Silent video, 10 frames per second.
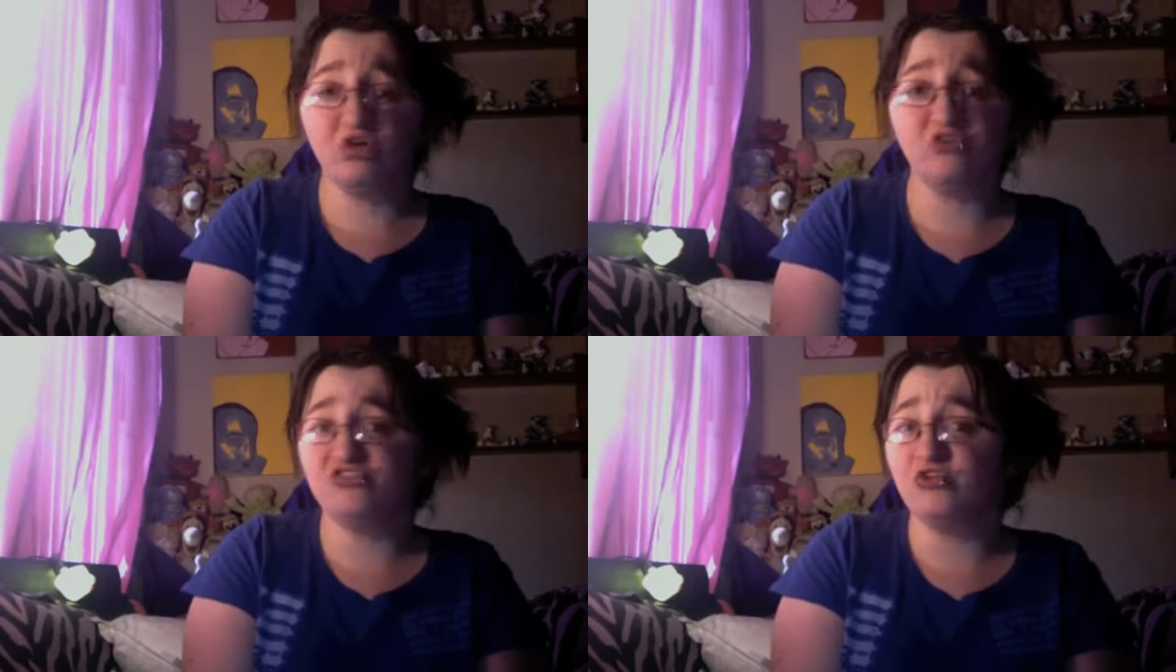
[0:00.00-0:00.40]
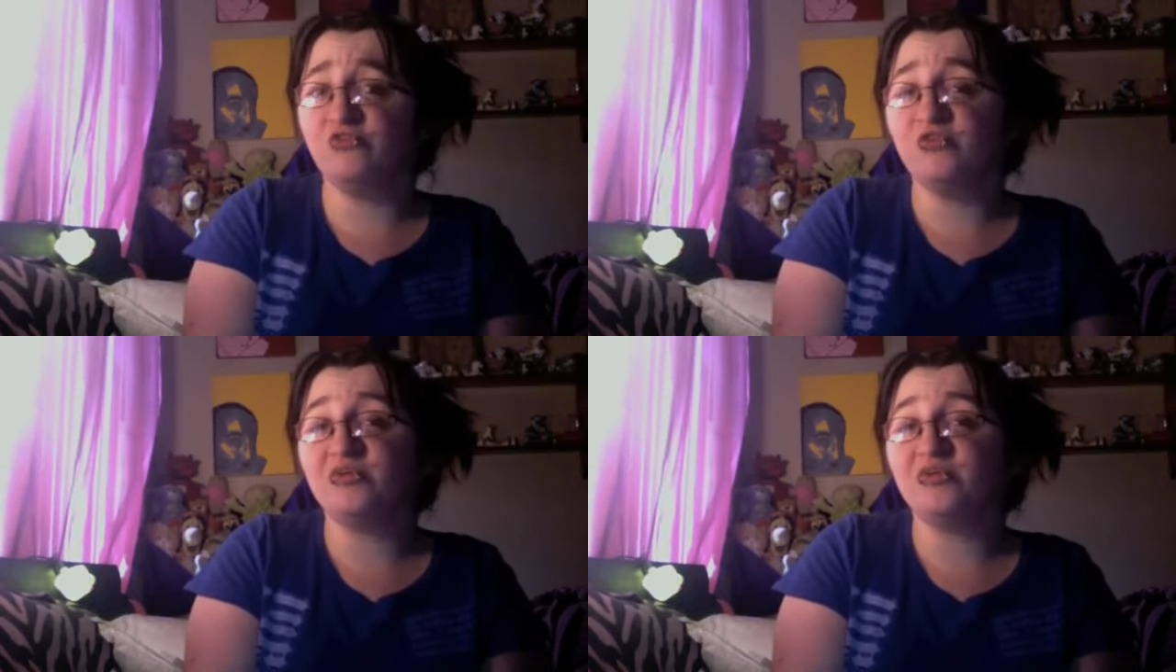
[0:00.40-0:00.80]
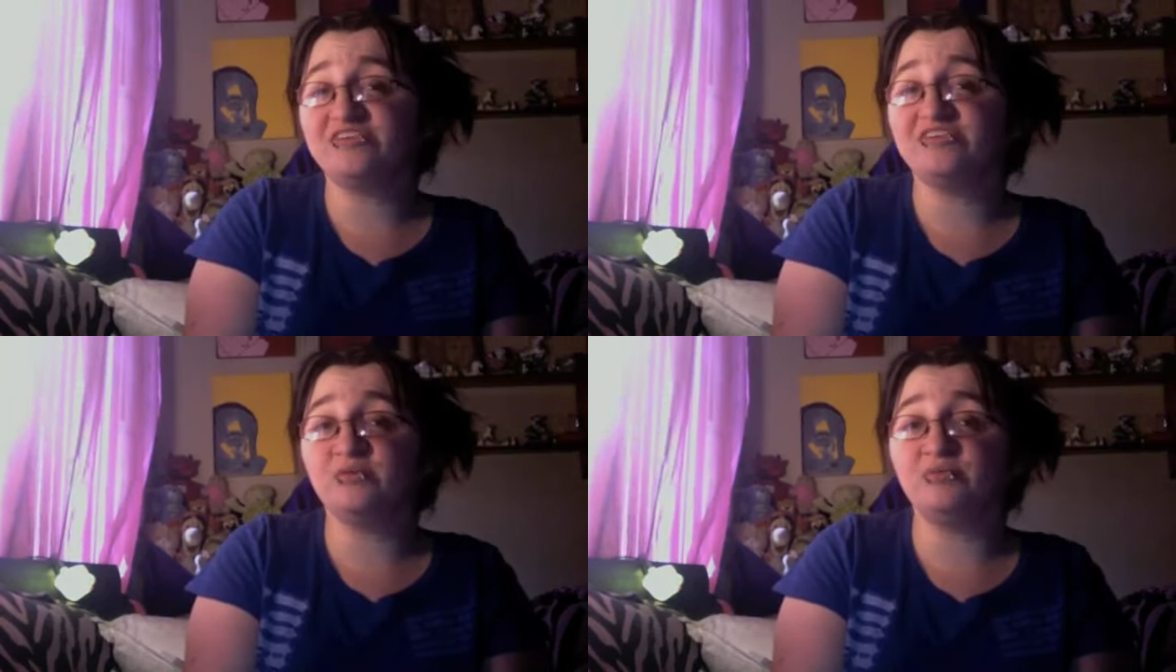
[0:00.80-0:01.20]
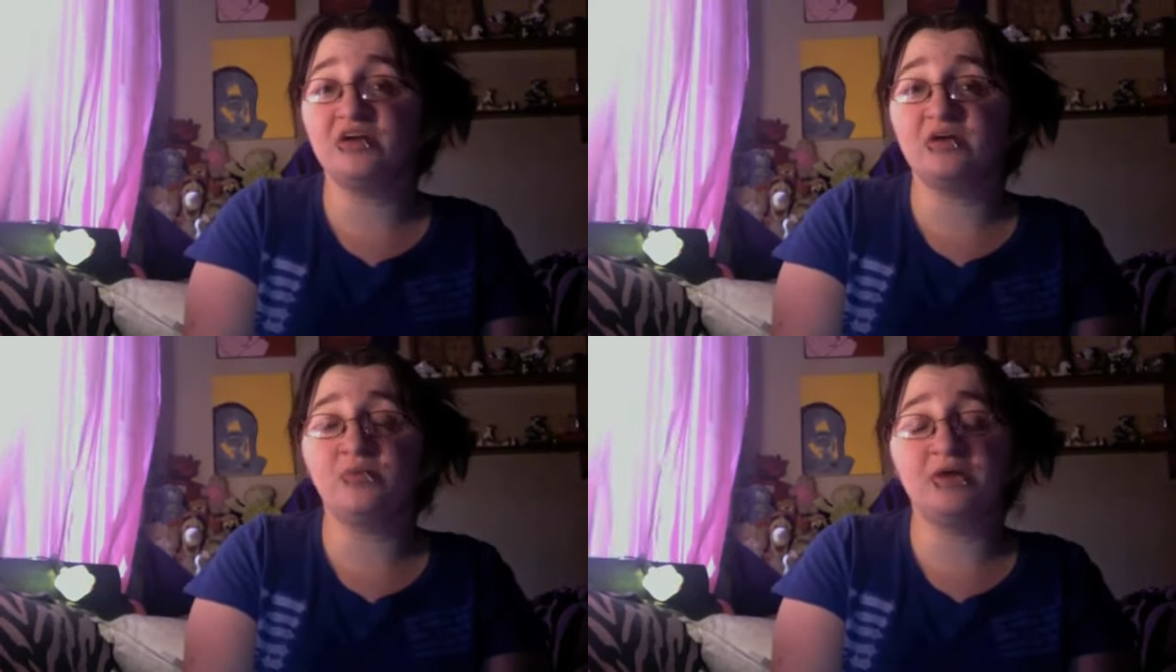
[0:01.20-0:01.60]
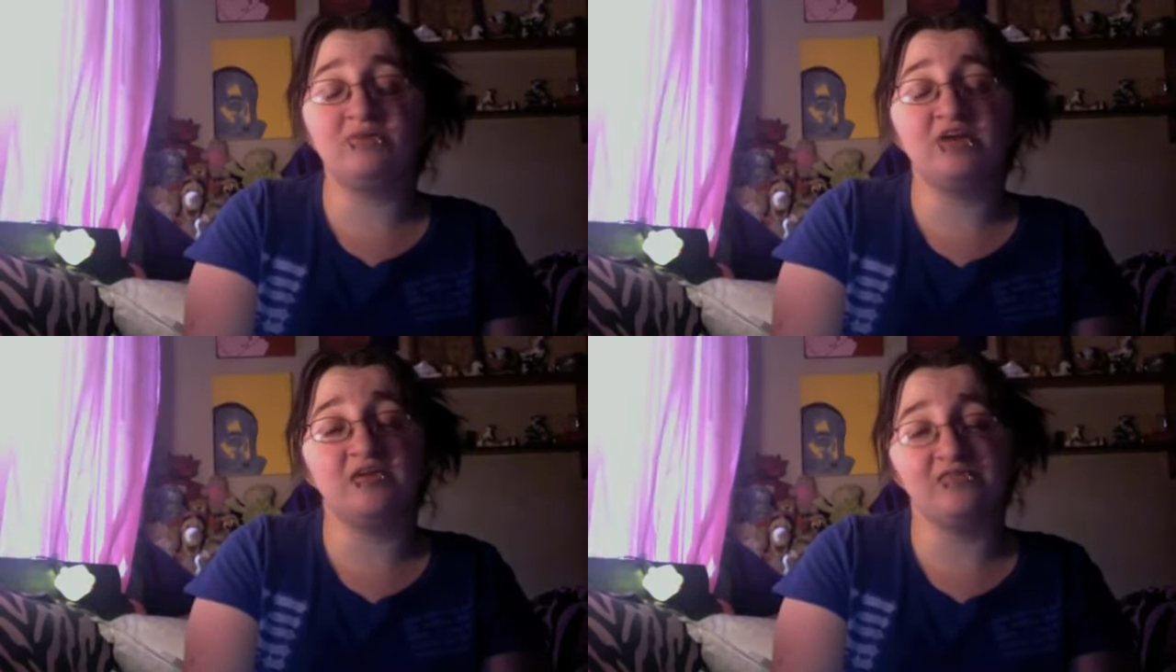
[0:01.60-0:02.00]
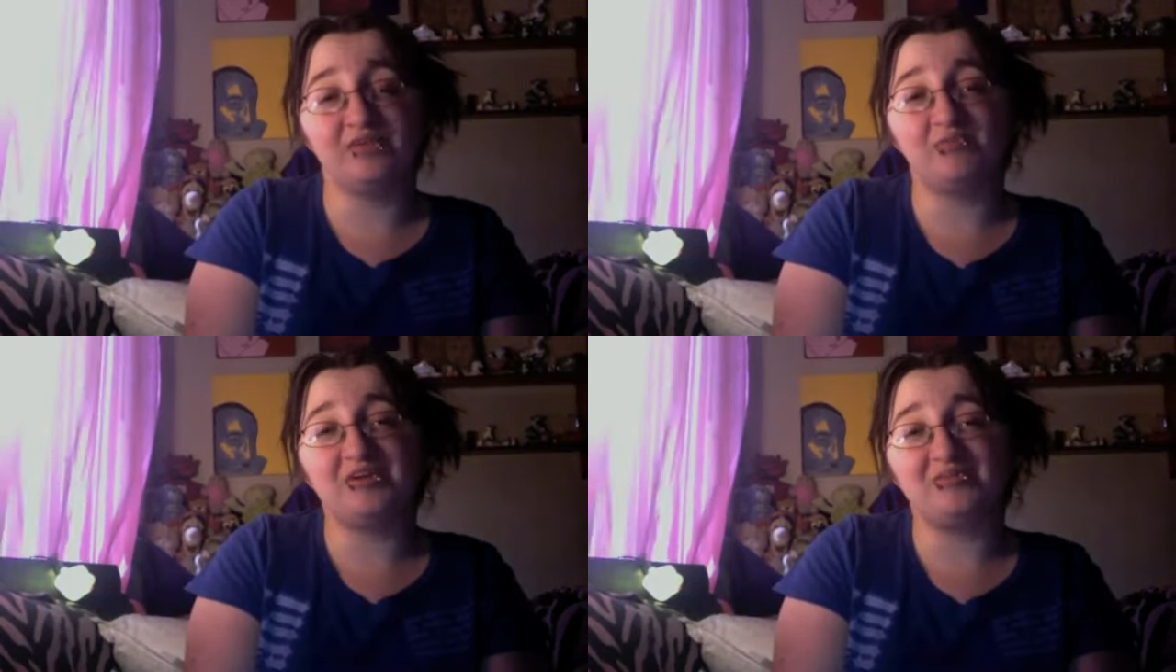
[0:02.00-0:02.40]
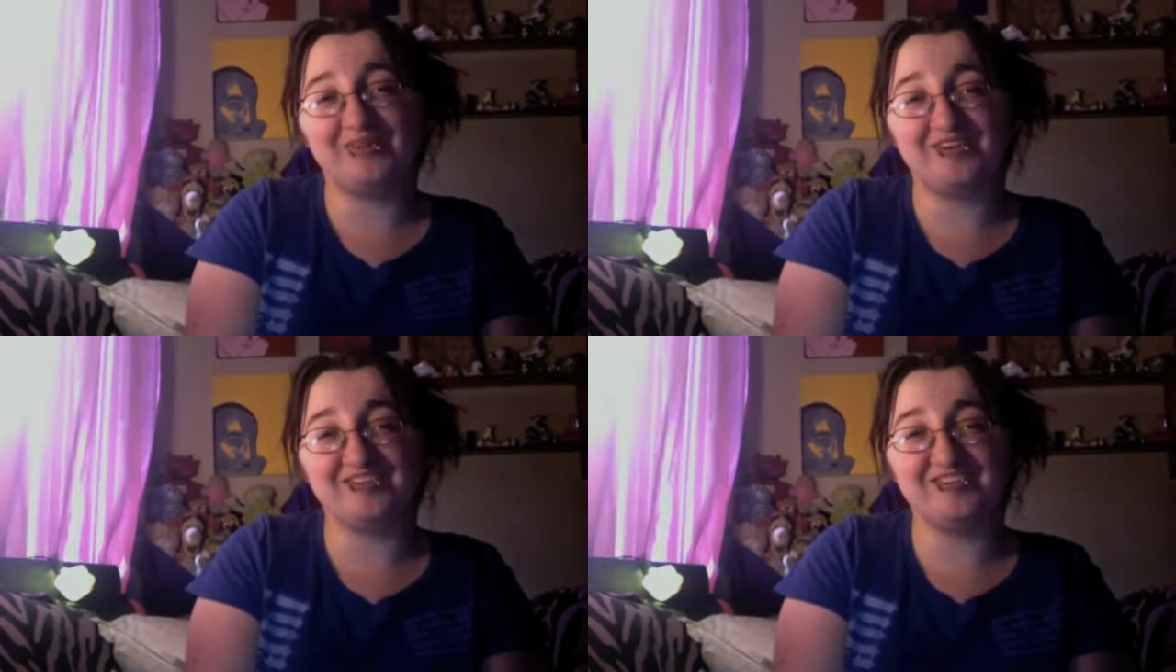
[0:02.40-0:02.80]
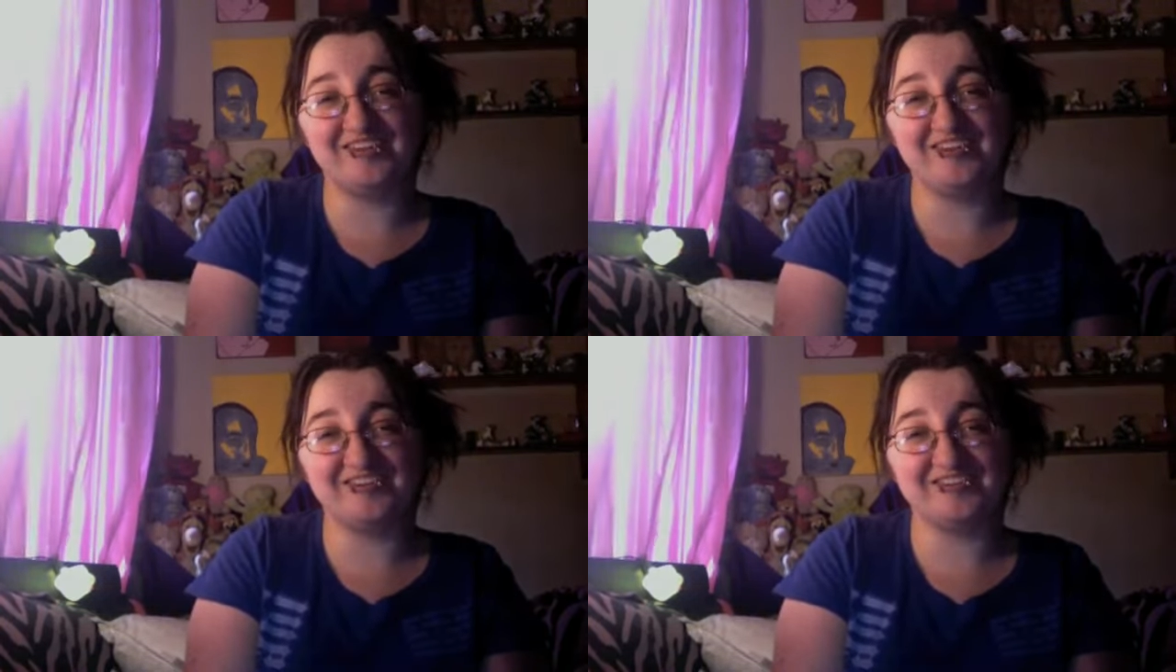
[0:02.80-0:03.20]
So if you want to sleep like a baby, have somebody punch you.